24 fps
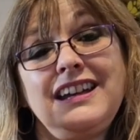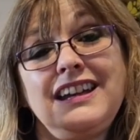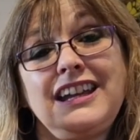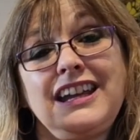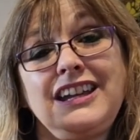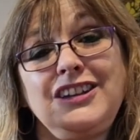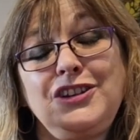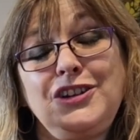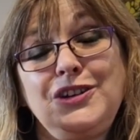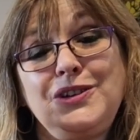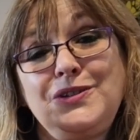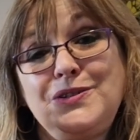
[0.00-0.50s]

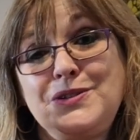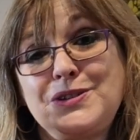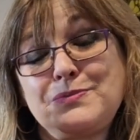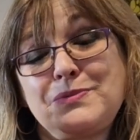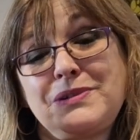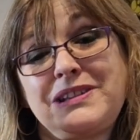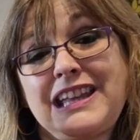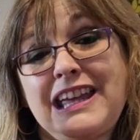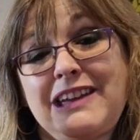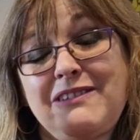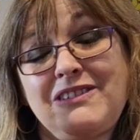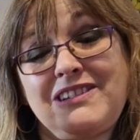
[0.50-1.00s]
and use
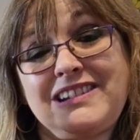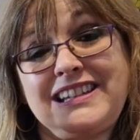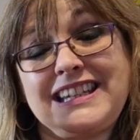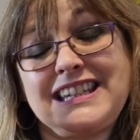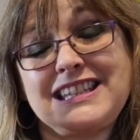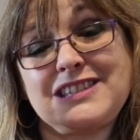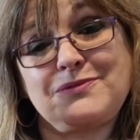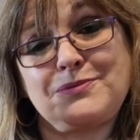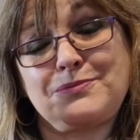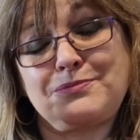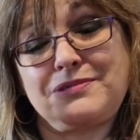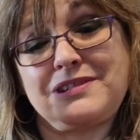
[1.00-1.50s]
when they were
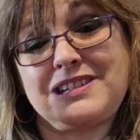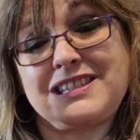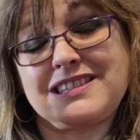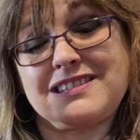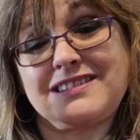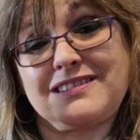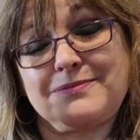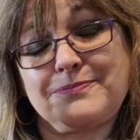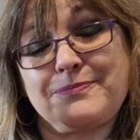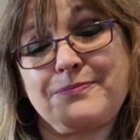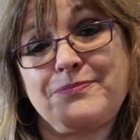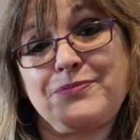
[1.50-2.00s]
released from
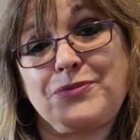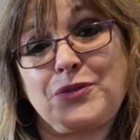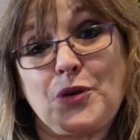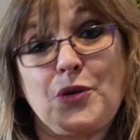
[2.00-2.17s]
prison